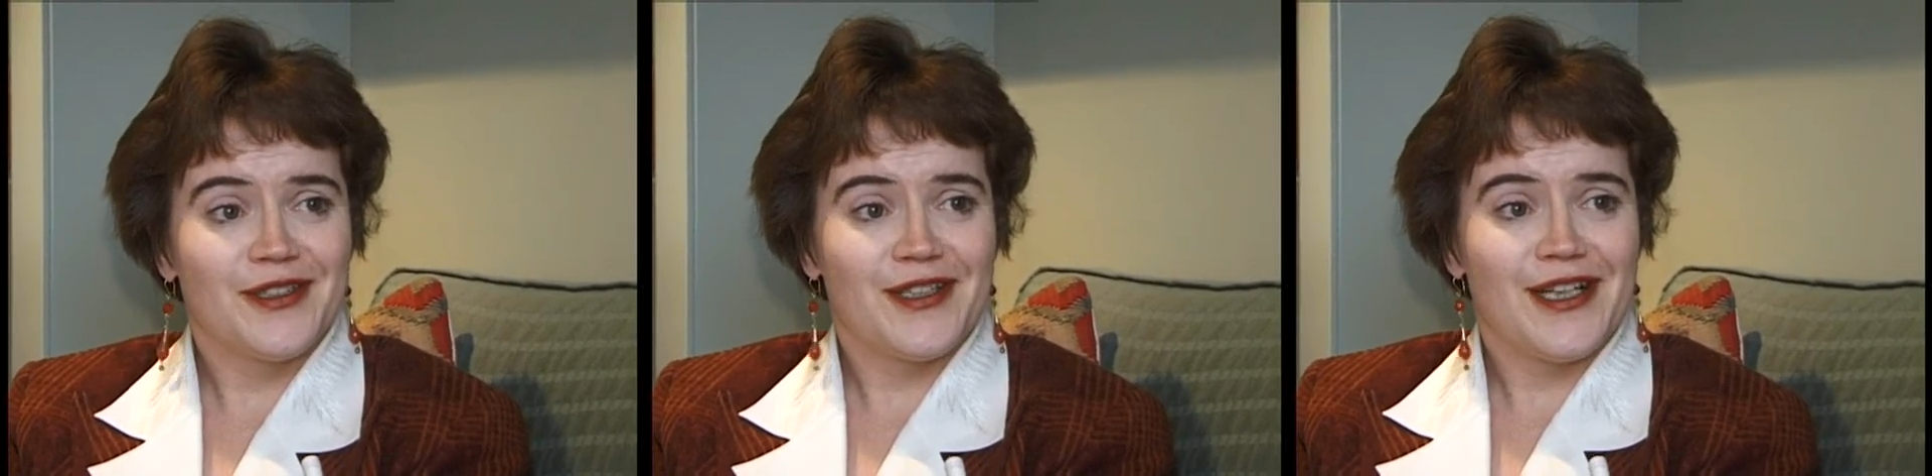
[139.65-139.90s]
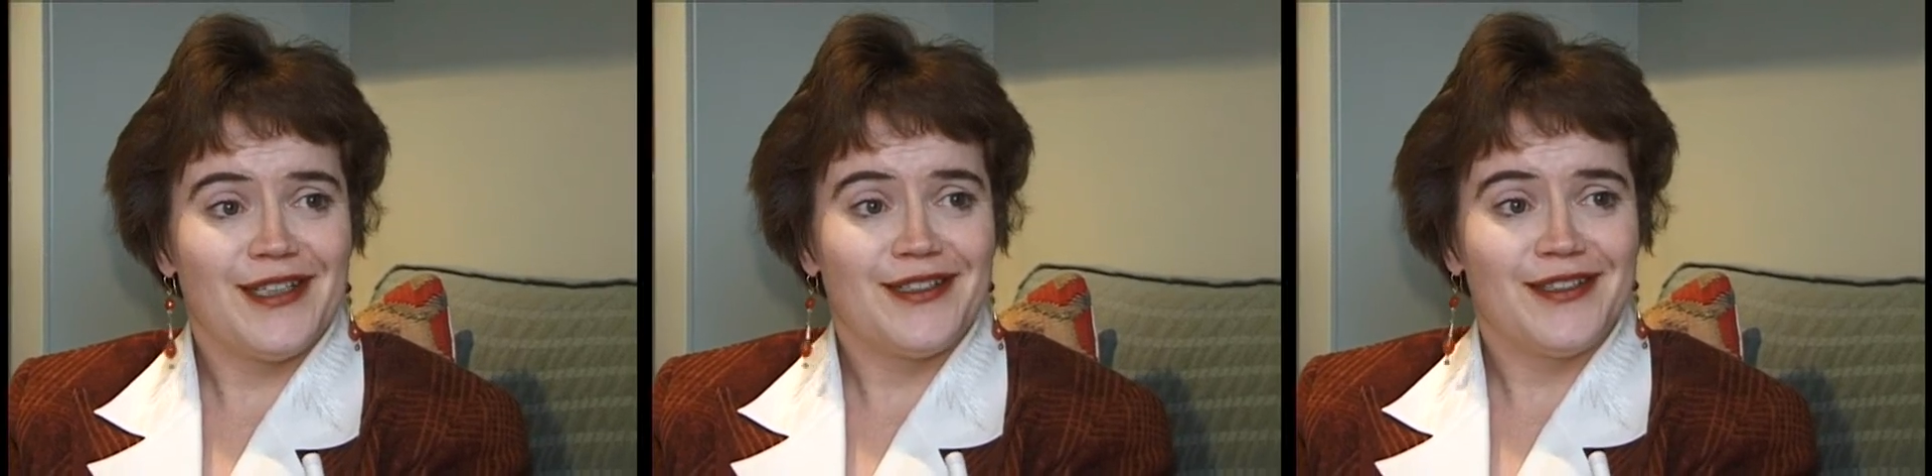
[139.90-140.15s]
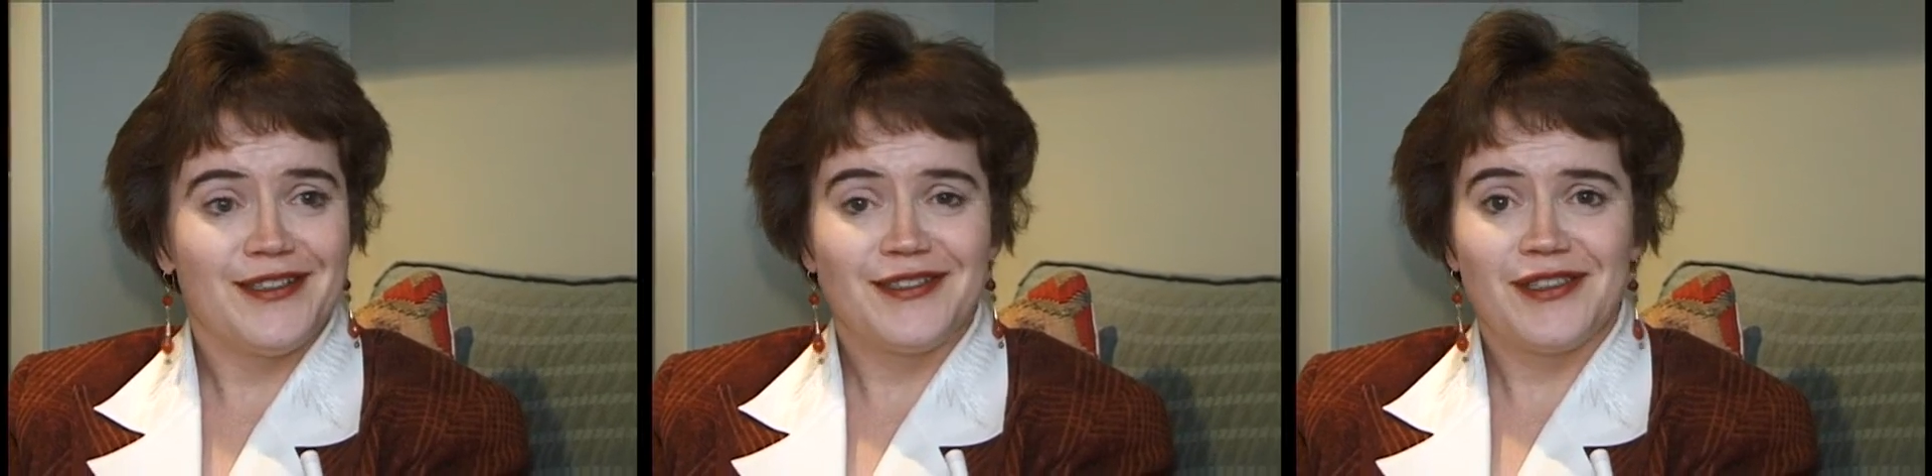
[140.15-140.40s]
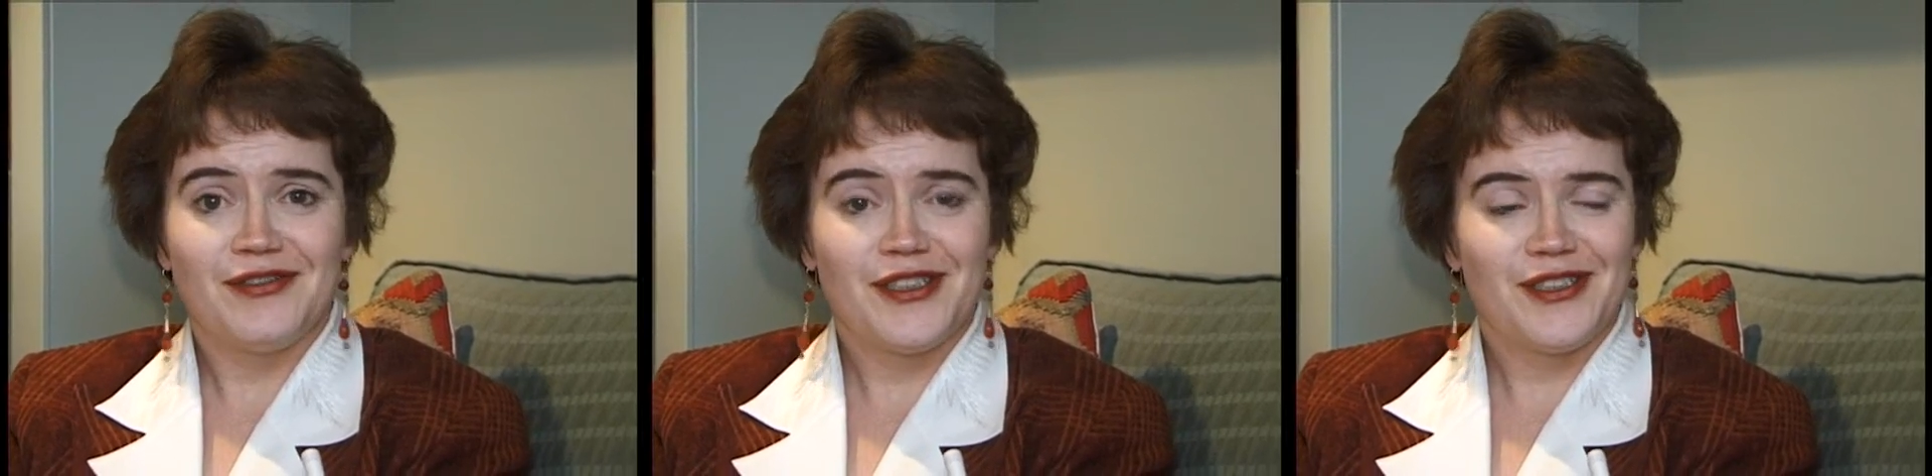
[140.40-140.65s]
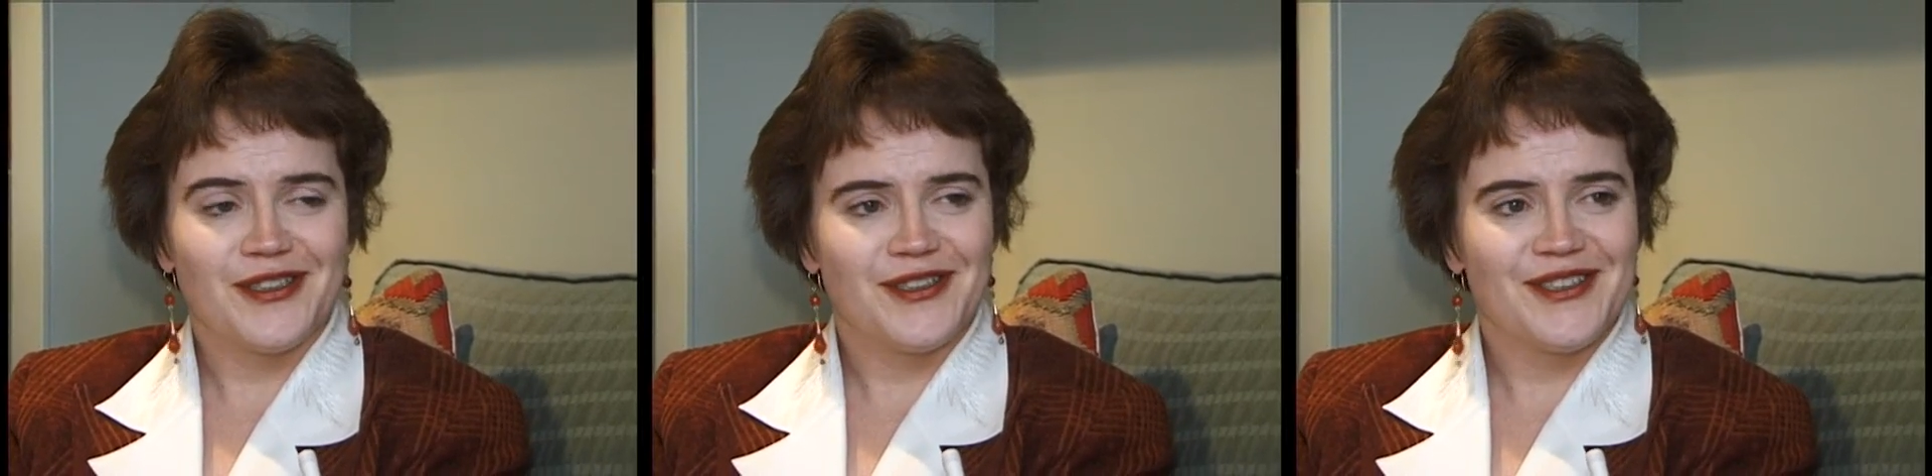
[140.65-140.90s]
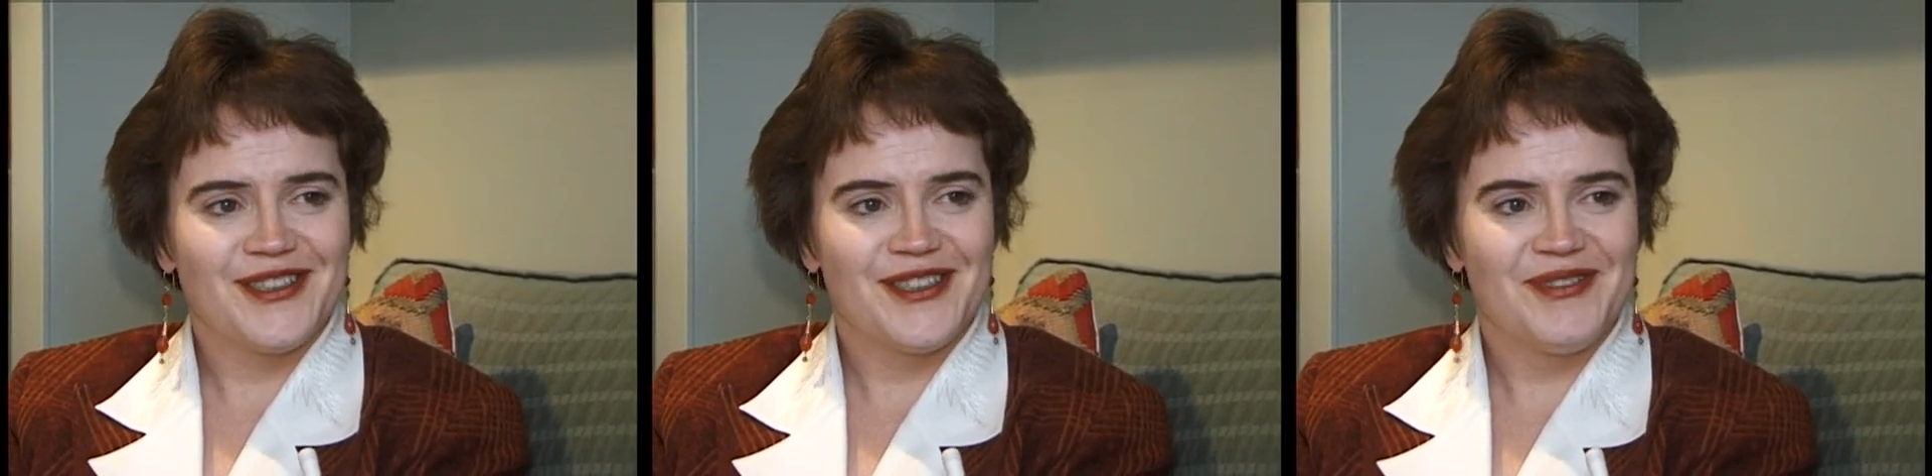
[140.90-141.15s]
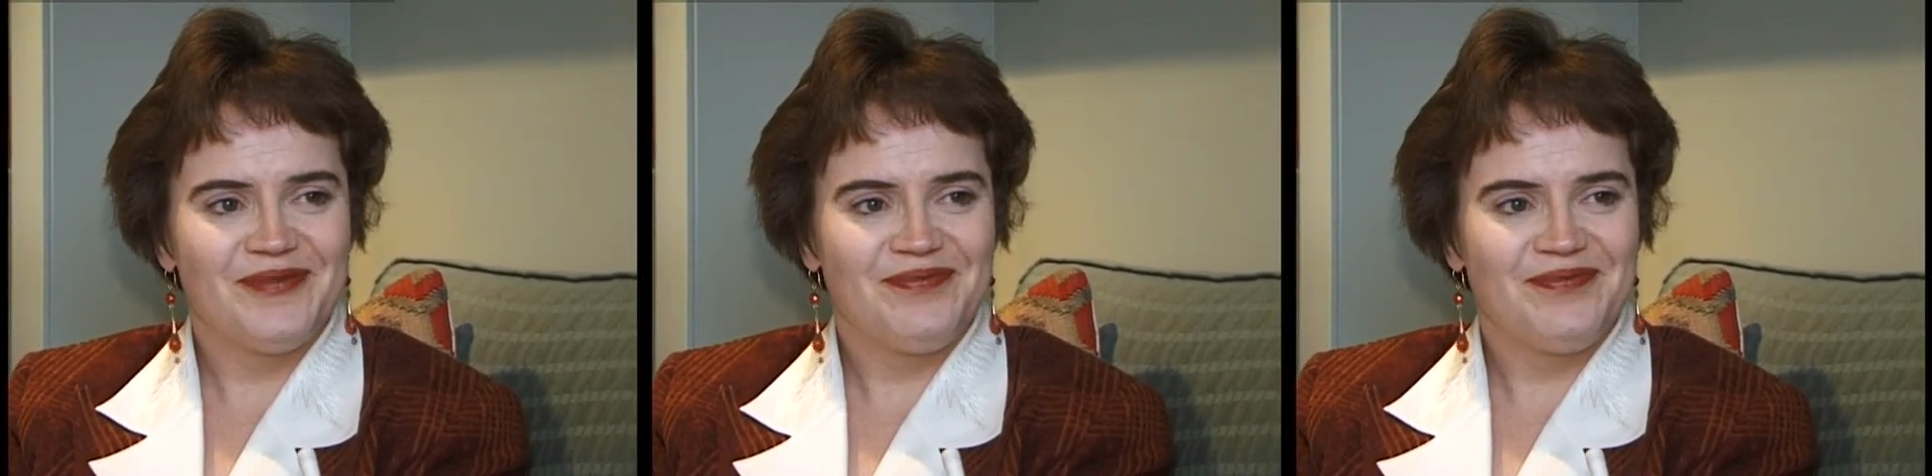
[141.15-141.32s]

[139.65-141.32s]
18 divisions.